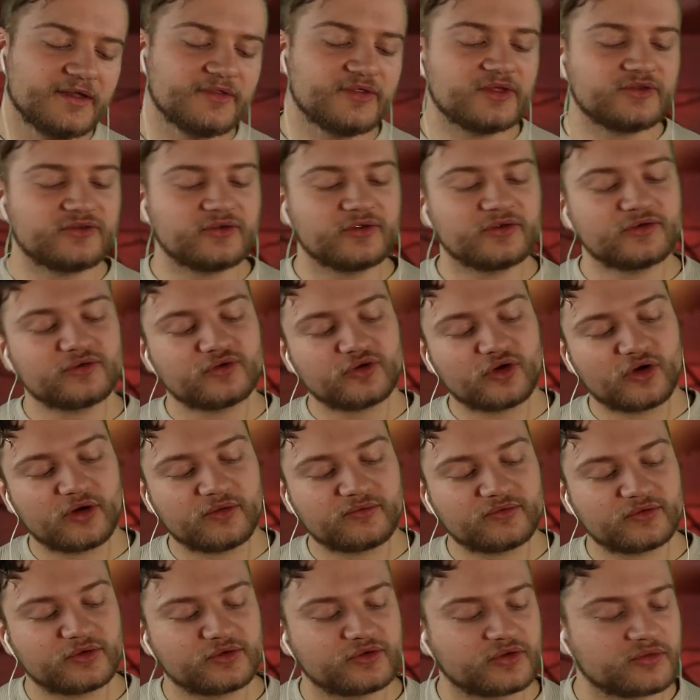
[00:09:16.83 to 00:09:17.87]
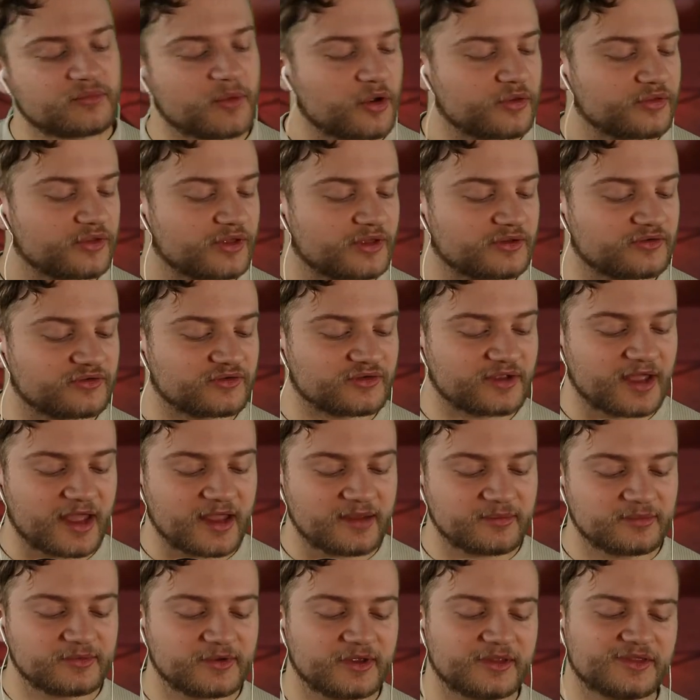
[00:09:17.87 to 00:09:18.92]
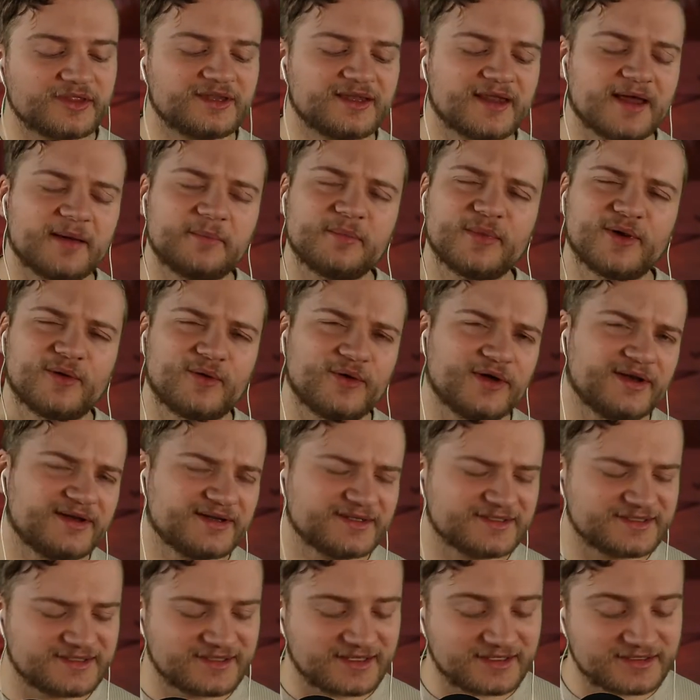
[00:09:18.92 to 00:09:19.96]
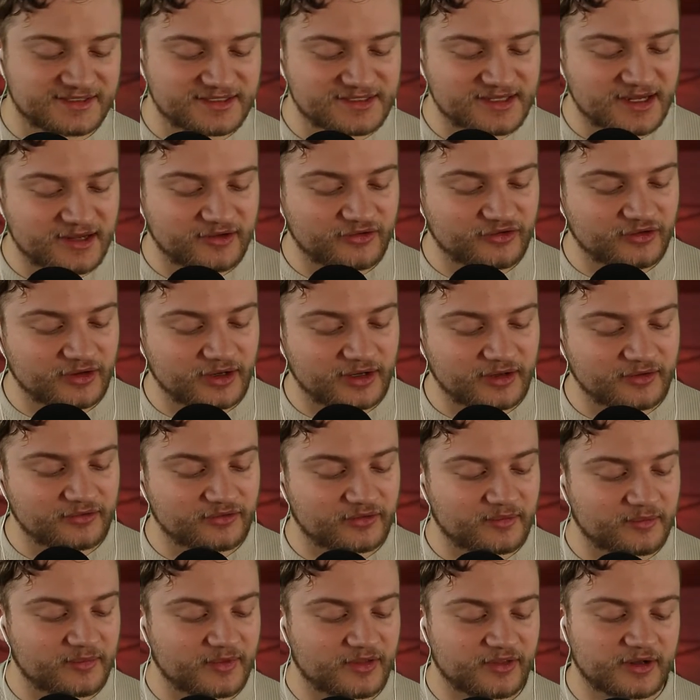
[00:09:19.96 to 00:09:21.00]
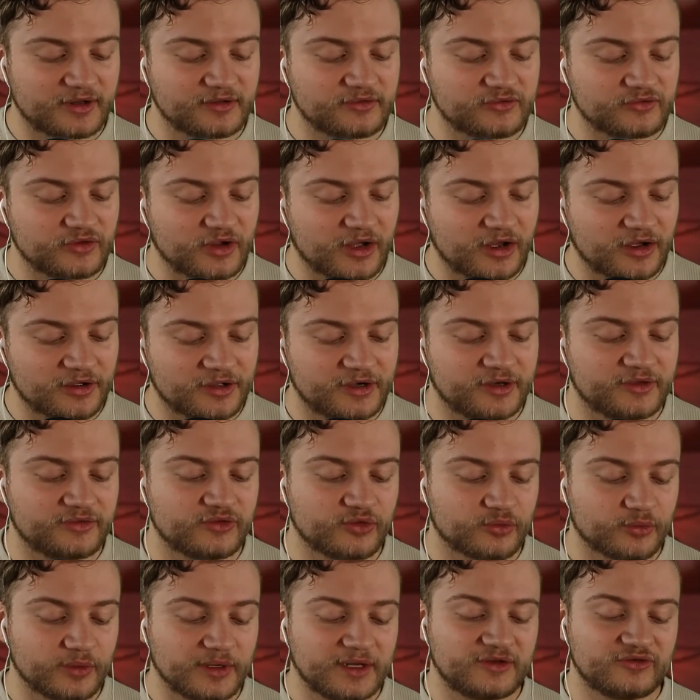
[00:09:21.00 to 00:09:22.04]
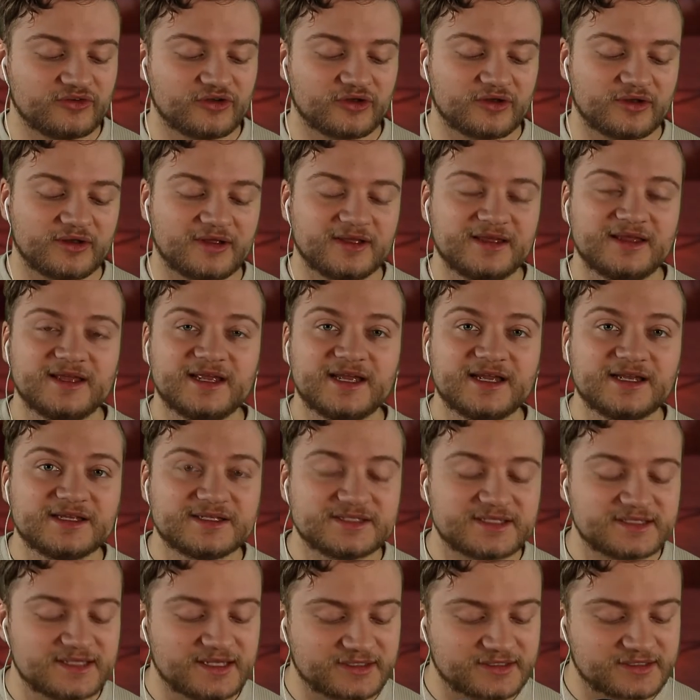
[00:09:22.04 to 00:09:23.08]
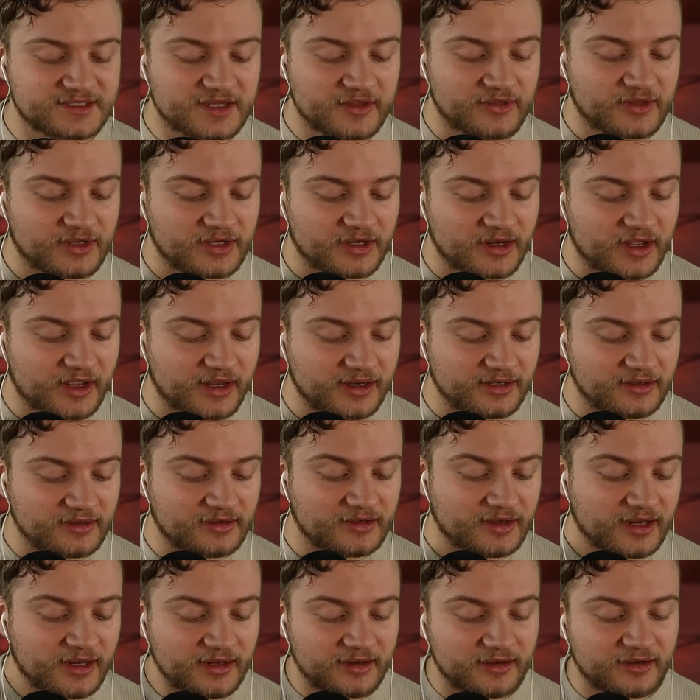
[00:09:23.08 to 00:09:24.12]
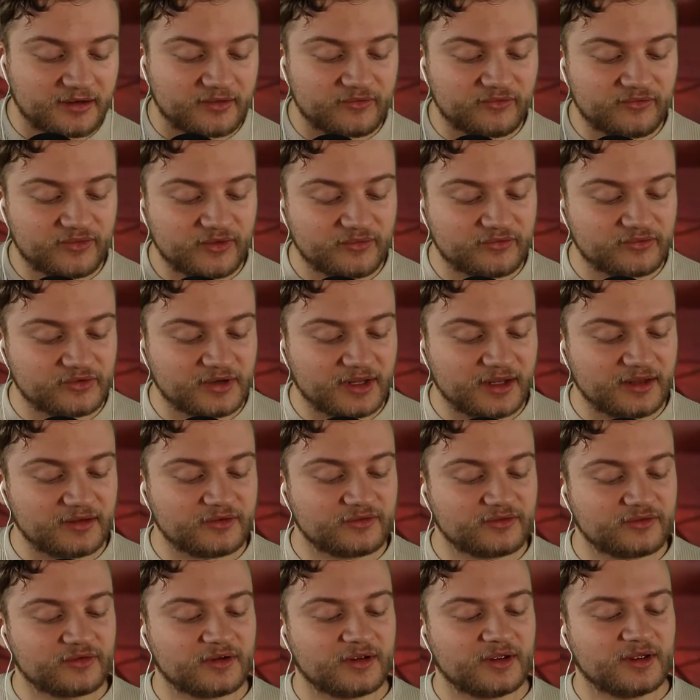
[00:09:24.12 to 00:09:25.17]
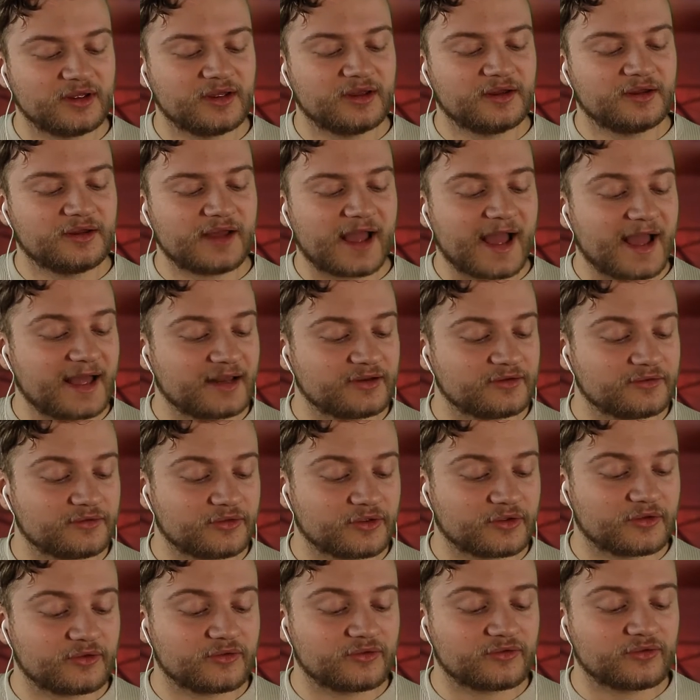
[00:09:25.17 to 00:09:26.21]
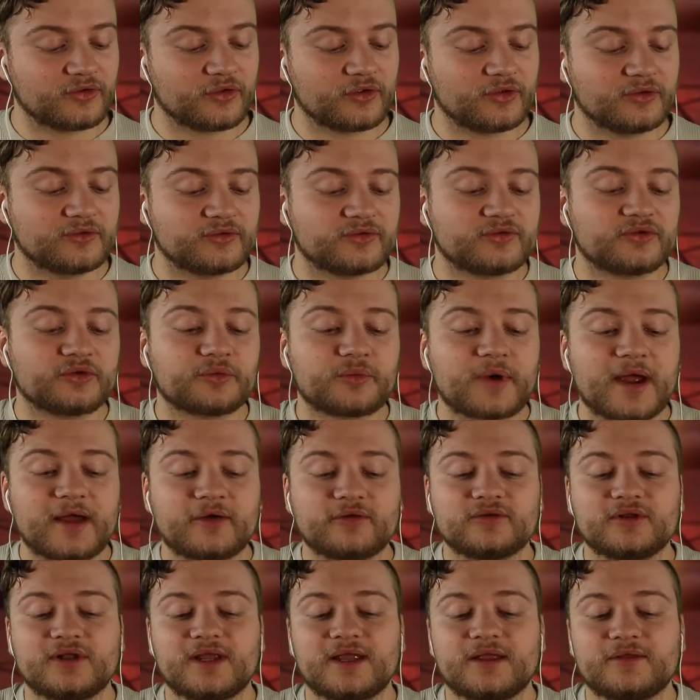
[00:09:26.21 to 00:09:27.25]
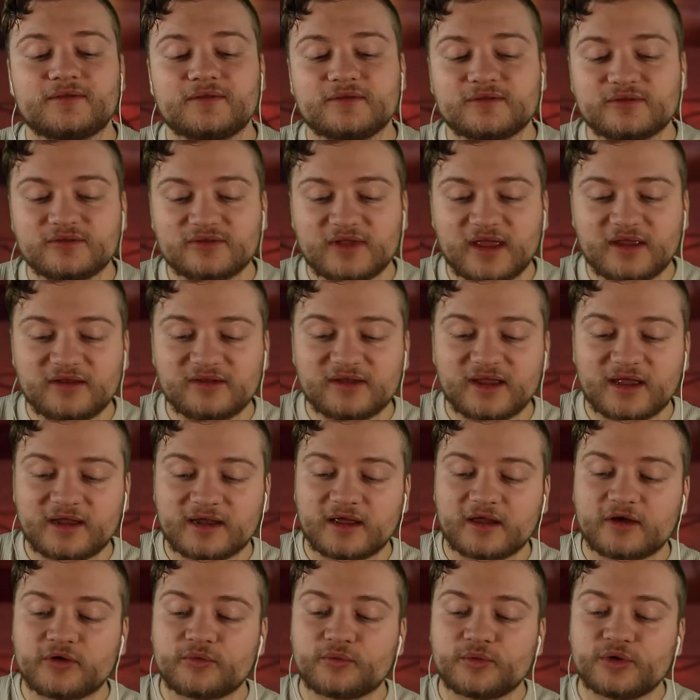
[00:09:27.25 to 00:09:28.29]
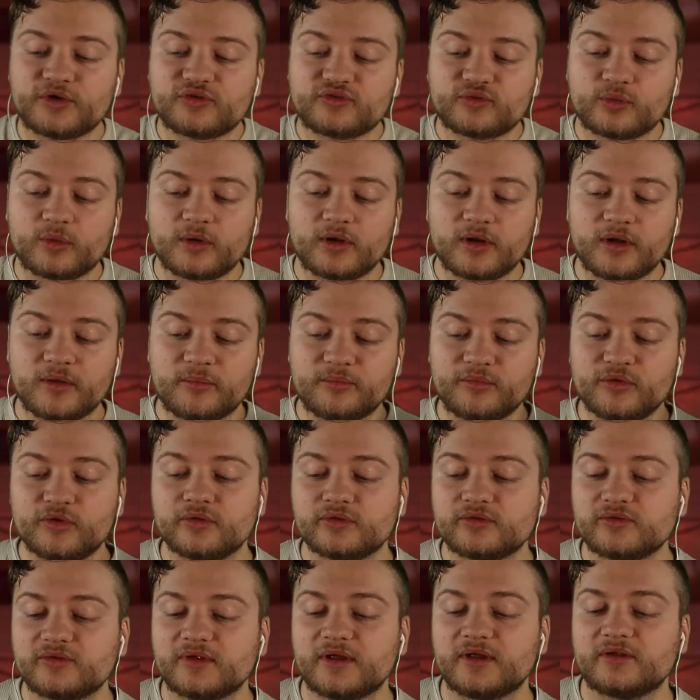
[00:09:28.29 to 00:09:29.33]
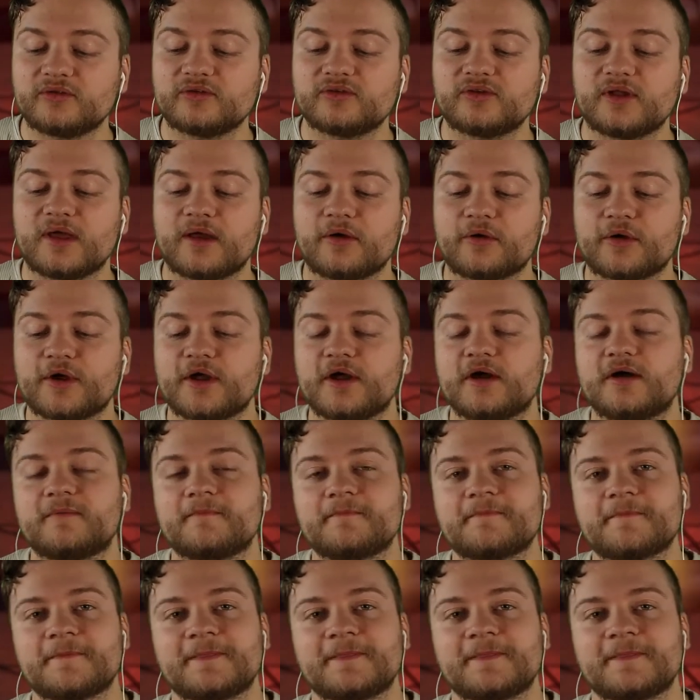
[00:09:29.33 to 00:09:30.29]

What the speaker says: This has served to both escape the tabloid sensationalism that has targeted the religion since the 1950s, and the concerns surrounding the satanic ritual abuse hysteria